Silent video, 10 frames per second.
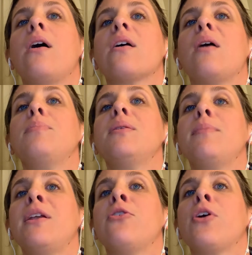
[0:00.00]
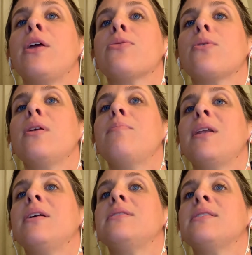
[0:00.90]
complimentary
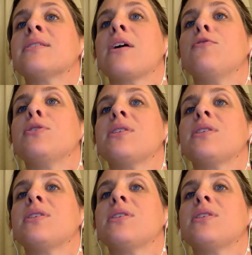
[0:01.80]
30-minute discovery